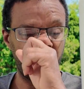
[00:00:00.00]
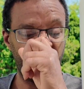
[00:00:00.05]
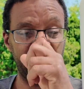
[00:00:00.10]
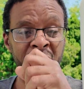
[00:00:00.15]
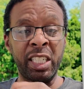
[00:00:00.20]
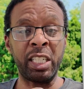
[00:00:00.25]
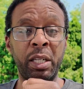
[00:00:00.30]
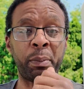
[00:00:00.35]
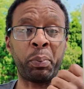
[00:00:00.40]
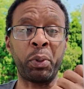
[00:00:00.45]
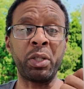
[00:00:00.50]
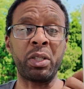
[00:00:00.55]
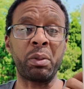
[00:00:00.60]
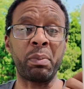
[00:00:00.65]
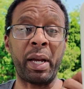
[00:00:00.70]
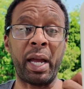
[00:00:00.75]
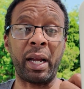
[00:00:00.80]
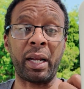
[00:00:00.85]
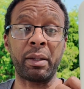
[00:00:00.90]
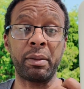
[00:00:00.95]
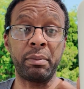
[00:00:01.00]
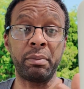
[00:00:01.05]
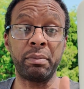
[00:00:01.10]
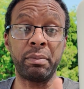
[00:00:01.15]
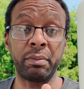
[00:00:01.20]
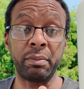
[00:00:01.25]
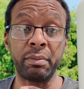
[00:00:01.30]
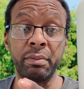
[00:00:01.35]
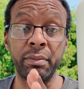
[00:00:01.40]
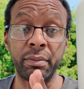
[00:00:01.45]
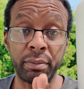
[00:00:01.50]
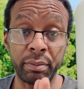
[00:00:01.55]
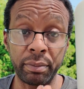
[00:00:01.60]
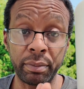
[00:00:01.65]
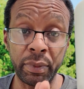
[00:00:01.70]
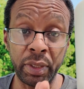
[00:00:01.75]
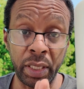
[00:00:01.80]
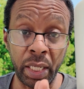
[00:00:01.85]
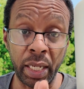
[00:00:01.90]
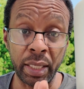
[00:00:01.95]
I sent the printer back.
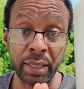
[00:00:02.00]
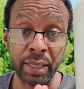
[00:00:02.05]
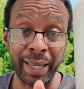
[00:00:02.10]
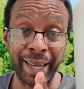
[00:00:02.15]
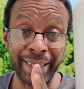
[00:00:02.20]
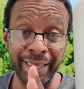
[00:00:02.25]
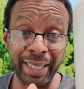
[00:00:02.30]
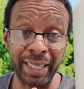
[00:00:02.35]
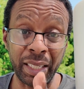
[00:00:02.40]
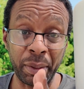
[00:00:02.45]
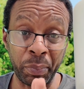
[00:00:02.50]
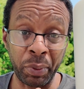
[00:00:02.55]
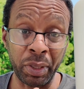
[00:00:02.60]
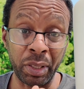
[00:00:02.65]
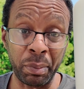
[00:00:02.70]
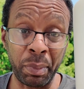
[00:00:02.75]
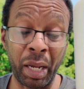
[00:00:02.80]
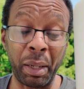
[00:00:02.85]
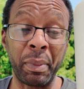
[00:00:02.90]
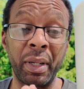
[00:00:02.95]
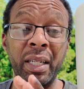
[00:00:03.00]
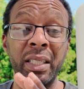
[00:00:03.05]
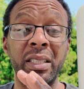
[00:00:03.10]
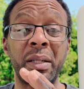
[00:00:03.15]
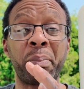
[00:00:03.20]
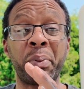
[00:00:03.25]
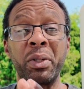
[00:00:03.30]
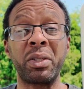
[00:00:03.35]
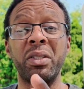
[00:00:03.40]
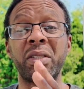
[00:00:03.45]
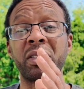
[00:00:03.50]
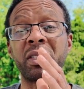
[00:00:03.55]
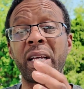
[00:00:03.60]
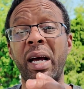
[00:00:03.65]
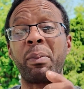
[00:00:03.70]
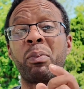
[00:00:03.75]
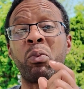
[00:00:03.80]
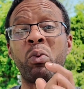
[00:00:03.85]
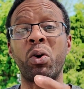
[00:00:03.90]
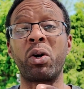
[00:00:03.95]
Yes, I sent the printer back because the printer
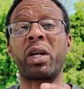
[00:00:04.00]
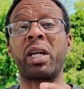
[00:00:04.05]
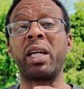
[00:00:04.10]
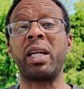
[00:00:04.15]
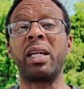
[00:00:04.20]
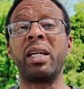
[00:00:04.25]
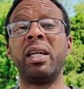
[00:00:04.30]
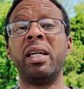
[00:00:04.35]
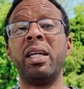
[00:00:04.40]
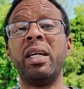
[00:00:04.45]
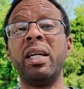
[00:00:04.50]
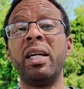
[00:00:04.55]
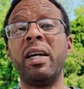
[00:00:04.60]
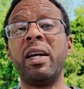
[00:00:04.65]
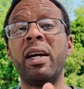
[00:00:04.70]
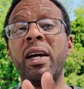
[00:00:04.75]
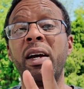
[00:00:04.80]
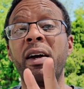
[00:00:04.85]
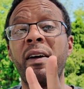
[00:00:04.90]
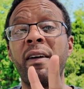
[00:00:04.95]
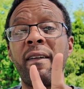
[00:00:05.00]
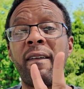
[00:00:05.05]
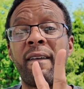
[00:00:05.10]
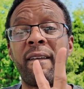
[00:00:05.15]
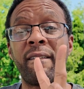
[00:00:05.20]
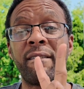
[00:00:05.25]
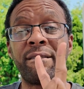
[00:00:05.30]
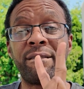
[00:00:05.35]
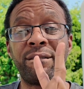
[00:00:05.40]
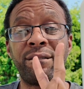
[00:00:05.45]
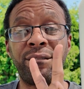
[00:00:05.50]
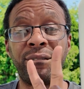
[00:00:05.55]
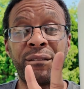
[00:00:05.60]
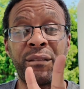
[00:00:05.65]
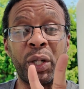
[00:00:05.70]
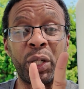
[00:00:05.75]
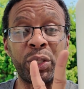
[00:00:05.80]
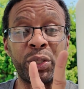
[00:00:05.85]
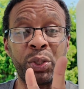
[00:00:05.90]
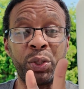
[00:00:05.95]
stopped working.
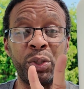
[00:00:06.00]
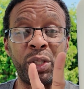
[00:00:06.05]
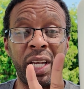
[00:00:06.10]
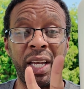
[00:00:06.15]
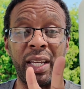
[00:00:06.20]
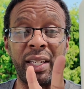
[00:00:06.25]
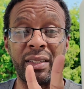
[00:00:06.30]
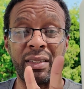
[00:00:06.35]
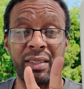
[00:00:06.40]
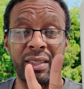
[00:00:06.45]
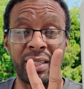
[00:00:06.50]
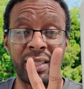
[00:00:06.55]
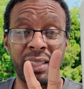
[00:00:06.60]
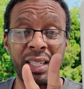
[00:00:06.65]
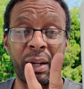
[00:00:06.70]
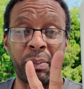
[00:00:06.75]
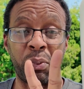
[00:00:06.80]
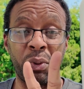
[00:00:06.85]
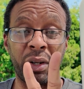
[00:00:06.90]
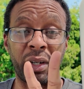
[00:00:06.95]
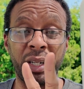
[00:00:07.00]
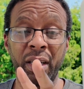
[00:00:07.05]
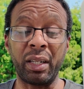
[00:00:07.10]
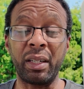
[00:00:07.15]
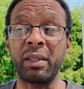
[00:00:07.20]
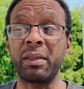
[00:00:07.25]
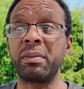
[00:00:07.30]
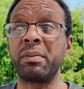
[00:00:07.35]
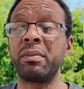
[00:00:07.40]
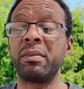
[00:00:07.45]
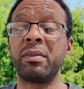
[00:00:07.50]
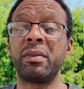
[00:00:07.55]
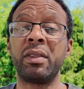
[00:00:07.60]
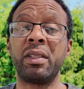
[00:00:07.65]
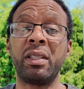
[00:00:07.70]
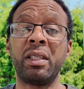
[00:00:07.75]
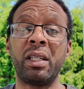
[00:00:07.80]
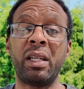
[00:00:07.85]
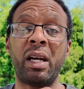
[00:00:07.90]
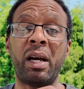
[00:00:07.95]
First 2 days, it stopped working.
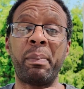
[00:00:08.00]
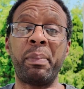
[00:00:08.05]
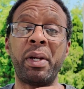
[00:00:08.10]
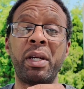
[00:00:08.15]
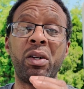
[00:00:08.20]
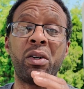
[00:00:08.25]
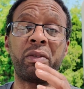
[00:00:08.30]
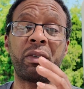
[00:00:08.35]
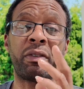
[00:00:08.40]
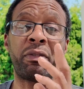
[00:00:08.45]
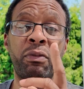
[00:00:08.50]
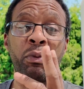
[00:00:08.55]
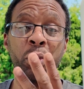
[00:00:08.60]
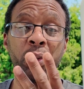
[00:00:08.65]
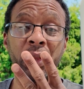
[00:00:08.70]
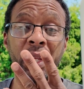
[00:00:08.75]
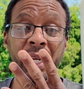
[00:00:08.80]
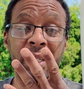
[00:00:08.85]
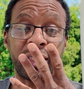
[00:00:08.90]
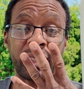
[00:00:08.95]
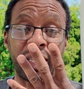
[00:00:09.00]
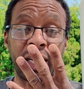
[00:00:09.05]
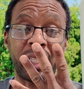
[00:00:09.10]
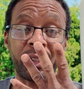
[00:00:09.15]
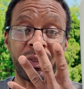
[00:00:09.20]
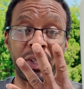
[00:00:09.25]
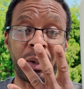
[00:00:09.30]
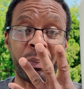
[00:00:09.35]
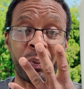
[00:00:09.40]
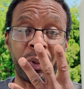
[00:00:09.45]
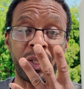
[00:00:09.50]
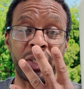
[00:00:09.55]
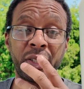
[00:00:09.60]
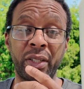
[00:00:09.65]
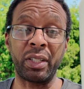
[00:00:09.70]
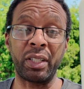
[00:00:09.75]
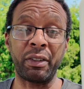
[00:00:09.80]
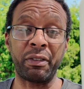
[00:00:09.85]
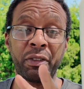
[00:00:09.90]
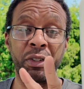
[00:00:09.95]
I paid over $4,000 for that
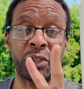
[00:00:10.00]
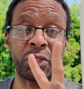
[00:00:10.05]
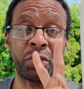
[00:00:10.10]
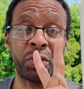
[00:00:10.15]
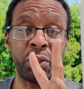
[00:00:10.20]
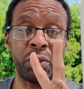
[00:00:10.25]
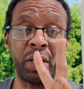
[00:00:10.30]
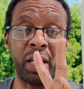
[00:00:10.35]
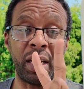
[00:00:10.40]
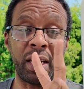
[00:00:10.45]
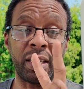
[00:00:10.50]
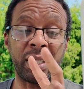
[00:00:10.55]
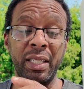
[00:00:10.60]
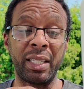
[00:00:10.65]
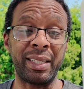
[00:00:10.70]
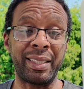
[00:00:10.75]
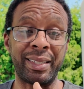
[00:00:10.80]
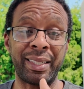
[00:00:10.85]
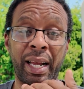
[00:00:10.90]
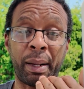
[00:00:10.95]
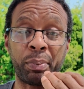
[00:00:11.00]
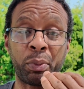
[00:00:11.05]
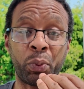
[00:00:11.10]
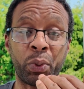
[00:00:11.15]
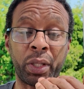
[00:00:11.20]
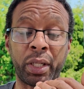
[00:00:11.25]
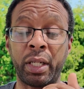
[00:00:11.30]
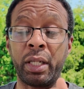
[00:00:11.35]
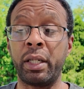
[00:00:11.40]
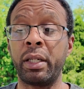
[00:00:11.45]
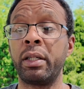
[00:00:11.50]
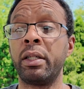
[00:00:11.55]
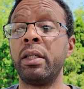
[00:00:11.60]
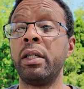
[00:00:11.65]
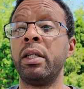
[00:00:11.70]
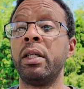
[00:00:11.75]
printer. In the first 2 days, it stopped working.